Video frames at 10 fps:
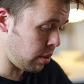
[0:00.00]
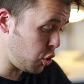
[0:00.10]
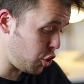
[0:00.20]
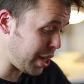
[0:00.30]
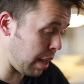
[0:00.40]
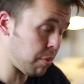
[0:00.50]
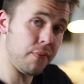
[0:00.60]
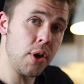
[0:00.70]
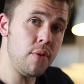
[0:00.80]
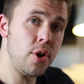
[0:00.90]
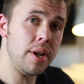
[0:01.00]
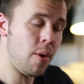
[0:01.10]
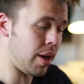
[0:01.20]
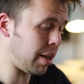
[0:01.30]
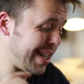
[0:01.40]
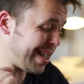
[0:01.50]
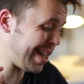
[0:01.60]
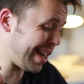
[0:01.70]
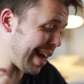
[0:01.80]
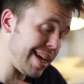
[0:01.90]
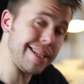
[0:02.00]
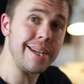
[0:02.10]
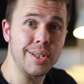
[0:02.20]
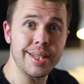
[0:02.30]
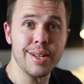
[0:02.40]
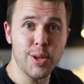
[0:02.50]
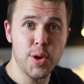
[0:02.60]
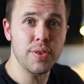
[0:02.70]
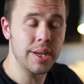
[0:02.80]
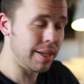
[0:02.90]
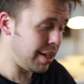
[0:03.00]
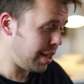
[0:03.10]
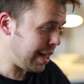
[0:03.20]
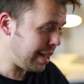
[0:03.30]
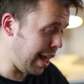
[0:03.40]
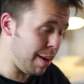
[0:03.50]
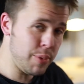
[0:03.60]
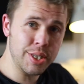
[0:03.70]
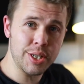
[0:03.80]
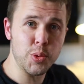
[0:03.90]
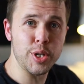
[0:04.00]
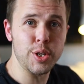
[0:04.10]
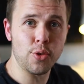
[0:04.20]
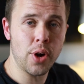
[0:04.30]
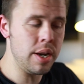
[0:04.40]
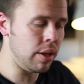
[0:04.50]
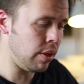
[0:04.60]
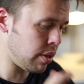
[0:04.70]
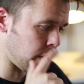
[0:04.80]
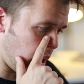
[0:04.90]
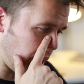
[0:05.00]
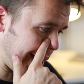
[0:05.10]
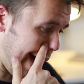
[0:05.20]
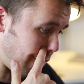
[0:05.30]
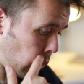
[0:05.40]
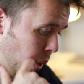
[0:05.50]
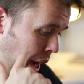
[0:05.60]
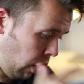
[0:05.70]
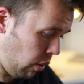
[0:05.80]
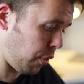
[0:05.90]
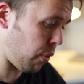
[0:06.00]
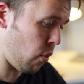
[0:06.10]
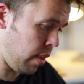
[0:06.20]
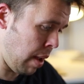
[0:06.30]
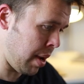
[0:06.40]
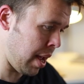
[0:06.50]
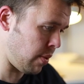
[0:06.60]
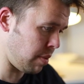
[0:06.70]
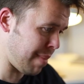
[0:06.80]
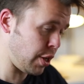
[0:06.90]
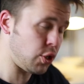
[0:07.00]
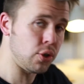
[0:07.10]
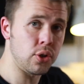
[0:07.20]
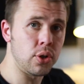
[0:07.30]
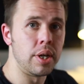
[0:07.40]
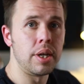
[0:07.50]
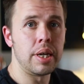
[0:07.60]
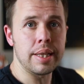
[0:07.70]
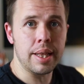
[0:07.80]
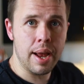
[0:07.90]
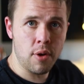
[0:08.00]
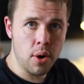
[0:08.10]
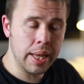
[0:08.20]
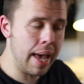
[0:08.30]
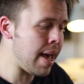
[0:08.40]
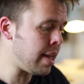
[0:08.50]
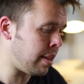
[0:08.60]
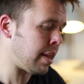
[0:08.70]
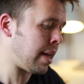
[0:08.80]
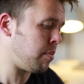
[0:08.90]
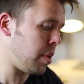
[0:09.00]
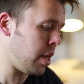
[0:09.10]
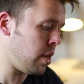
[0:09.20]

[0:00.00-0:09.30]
So I'm just checking my phone right now and I can see that Kate's actually sent over the images, which is great news. So I'm going to have a quick look through them now to make sure that they're okay and that they can be